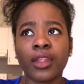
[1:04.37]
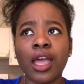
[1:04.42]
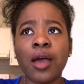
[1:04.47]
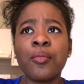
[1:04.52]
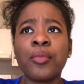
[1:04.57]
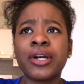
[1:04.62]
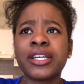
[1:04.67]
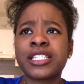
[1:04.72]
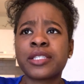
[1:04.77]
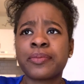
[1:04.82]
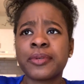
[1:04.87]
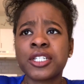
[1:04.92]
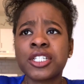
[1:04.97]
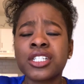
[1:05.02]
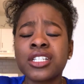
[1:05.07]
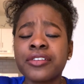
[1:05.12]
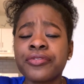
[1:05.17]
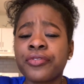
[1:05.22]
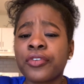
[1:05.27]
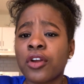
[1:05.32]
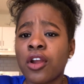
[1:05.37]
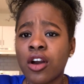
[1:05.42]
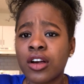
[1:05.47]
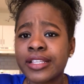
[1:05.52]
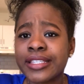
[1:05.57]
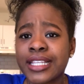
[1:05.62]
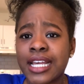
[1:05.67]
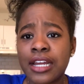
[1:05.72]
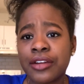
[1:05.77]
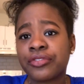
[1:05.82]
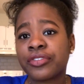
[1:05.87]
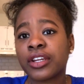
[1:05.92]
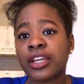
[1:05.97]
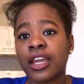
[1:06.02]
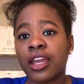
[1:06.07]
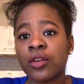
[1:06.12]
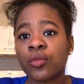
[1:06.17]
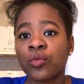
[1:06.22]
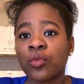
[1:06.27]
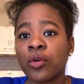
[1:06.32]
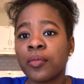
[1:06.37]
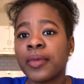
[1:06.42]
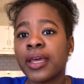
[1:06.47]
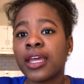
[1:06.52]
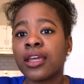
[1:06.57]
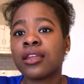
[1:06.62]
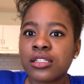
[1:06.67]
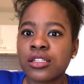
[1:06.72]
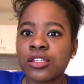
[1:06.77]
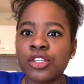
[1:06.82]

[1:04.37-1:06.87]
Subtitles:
but especially for us African women,